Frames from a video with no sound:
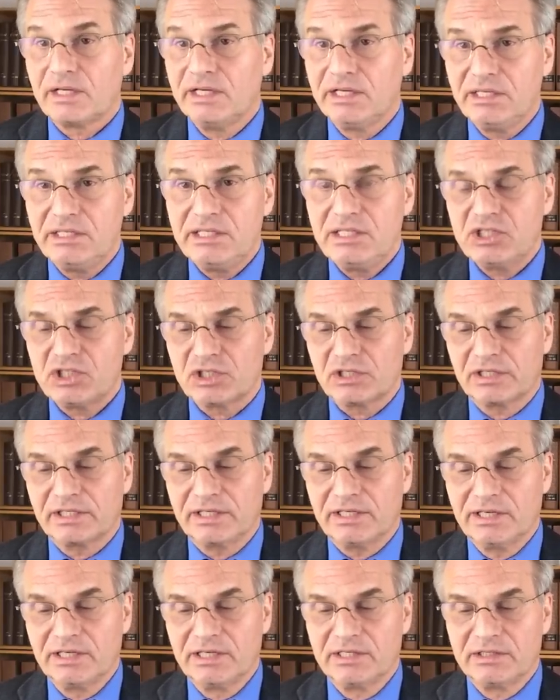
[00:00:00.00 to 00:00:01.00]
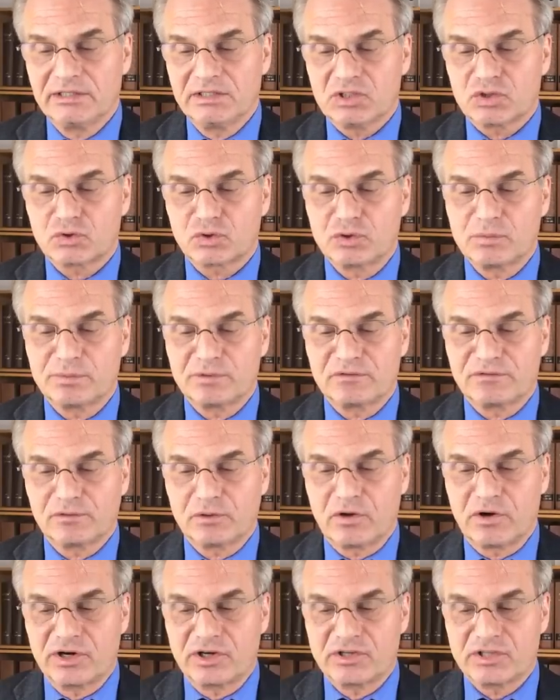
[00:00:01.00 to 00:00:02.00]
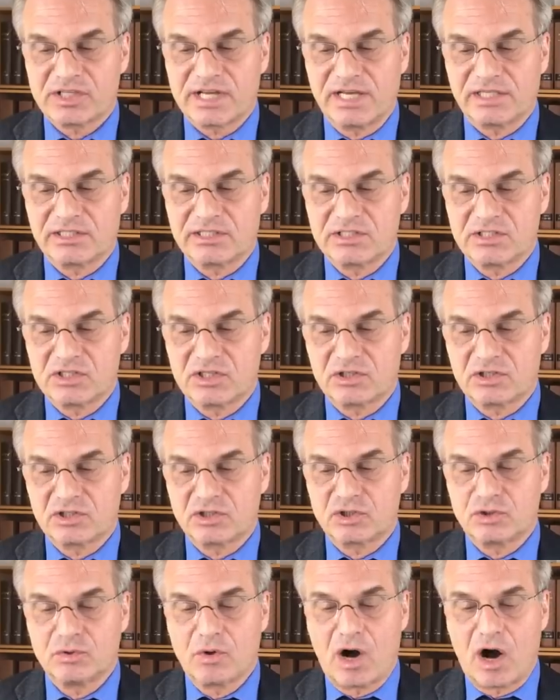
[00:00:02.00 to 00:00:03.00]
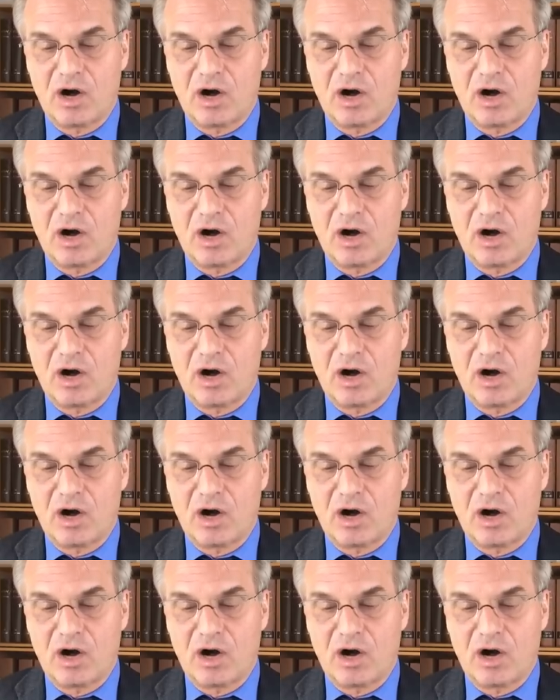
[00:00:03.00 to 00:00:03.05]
Initially, this group of lawyers had considered to